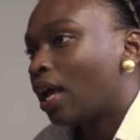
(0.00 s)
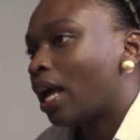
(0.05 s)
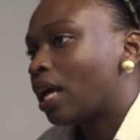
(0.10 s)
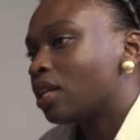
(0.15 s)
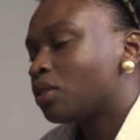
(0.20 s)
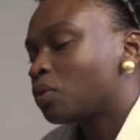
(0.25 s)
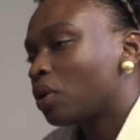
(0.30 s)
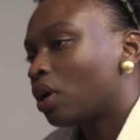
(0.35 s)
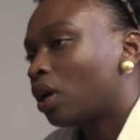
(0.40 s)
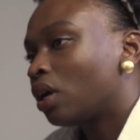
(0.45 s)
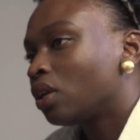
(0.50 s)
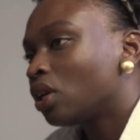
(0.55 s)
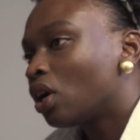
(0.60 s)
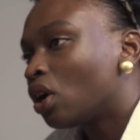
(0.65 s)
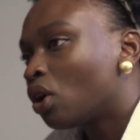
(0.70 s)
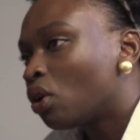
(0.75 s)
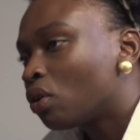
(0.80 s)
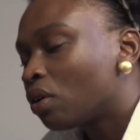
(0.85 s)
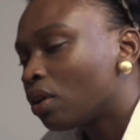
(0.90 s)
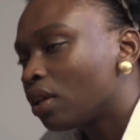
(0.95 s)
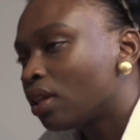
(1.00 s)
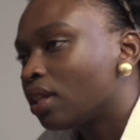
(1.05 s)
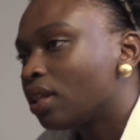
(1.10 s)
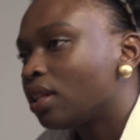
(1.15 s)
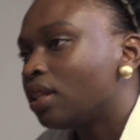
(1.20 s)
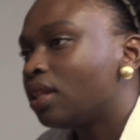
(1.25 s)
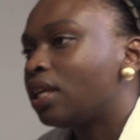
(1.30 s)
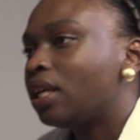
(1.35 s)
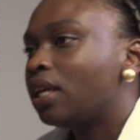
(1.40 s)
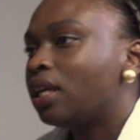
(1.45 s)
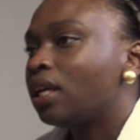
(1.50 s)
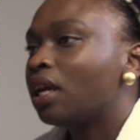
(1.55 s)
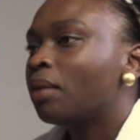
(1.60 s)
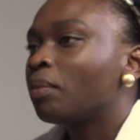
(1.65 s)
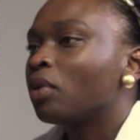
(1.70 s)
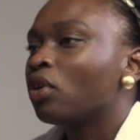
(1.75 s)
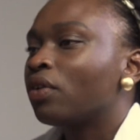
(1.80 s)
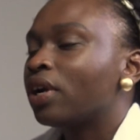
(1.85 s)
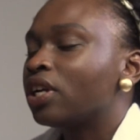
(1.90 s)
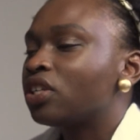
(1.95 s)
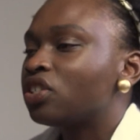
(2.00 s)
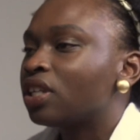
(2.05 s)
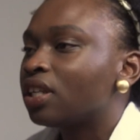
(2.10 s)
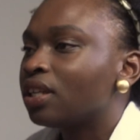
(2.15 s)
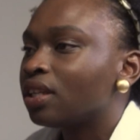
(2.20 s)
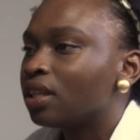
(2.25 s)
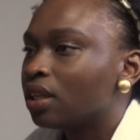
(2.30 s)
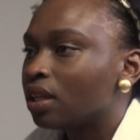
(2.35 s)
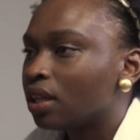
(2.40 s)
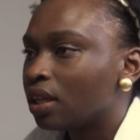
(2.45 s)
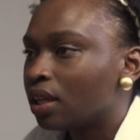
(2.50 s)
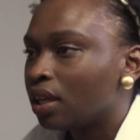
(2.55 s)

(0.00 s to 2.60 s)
As we all know, the immigration